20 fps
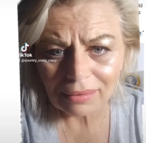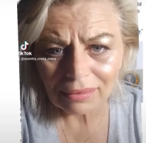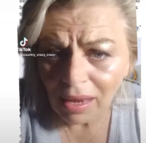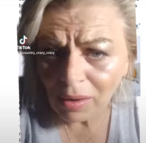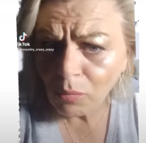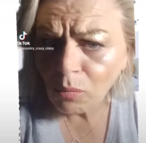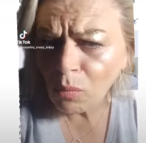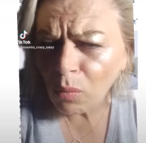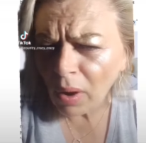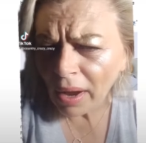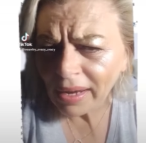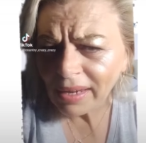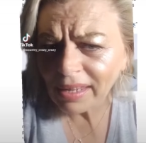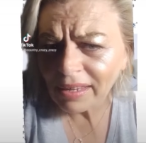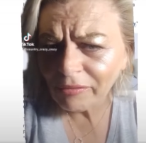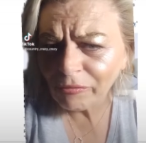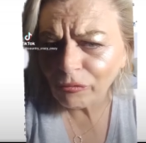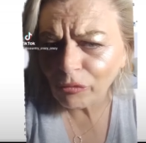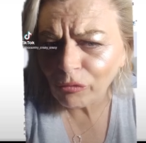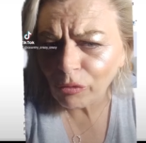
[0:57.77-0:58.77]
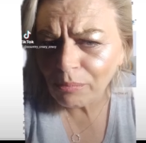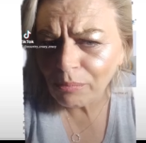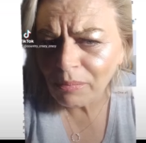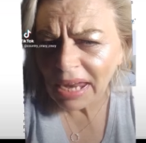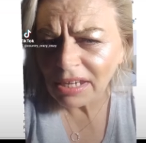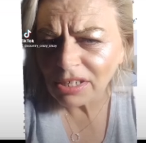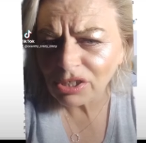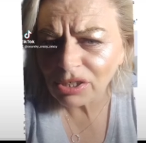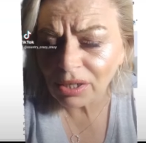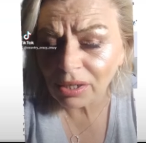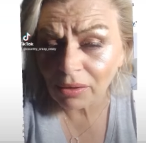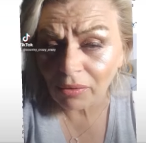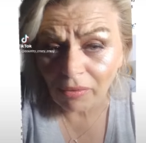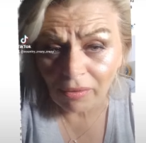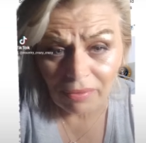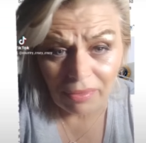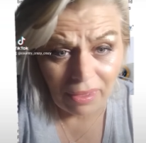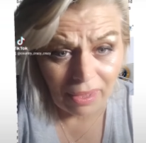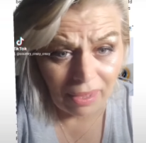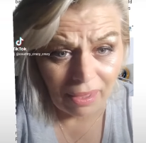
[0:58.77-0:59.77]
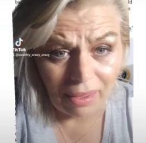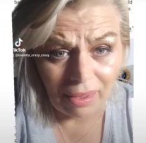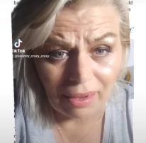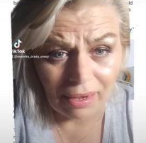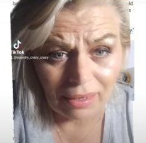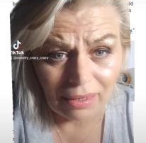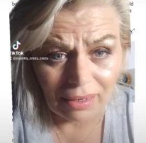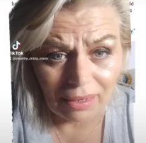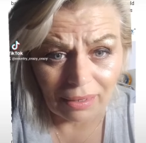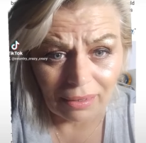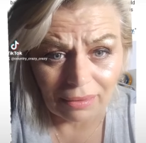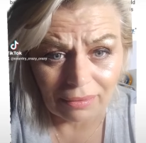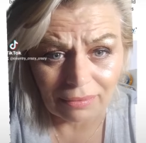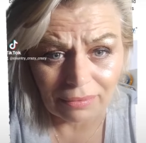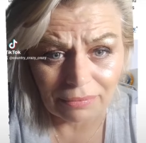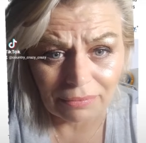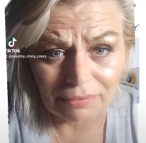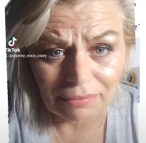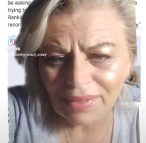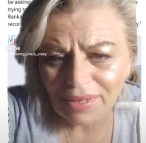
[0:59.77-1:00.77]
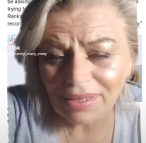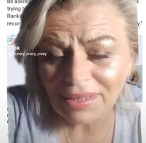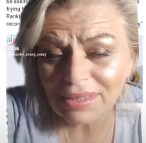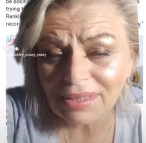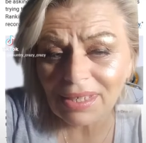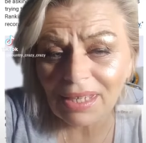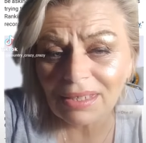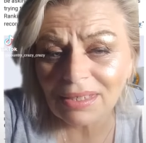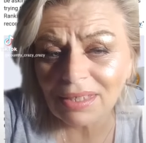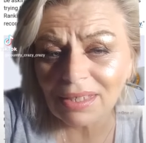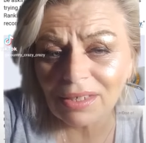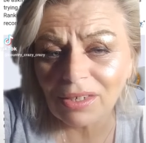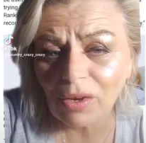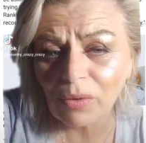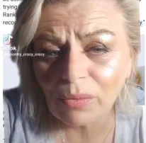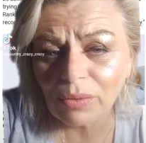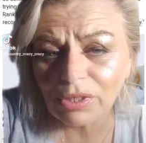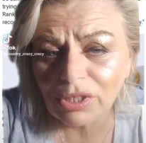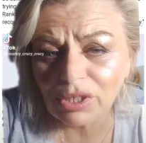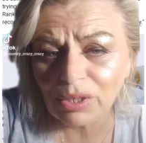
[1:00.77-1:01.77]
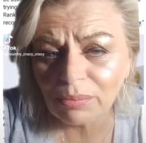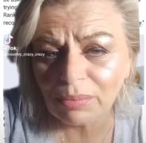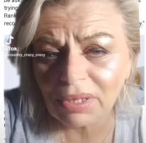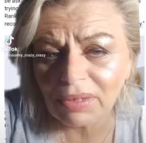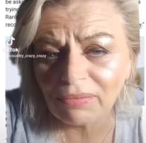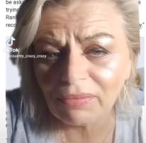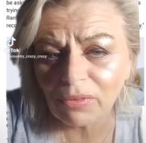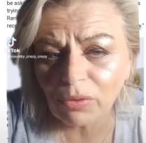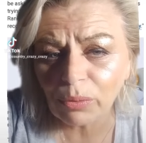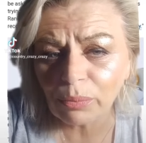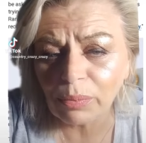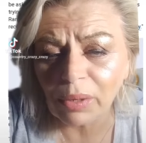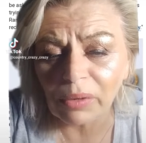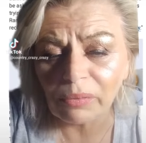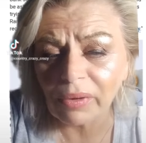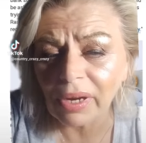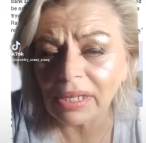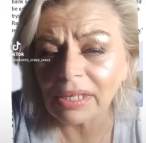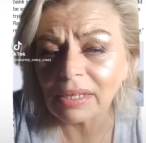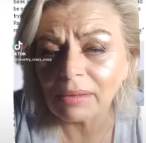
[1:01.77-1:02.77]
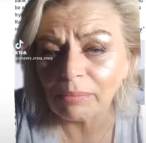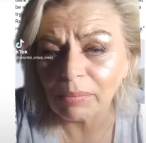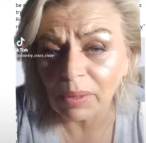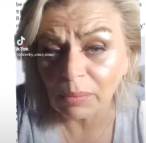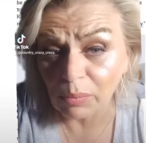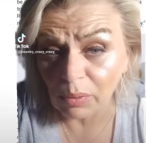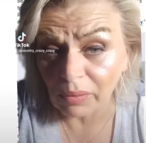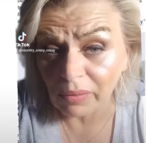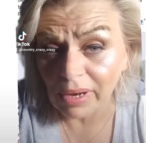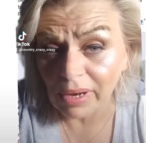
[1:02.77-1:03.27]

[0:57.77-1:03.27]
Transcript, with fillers: And what information are they hiding? He states that no one should be fooled by ranking member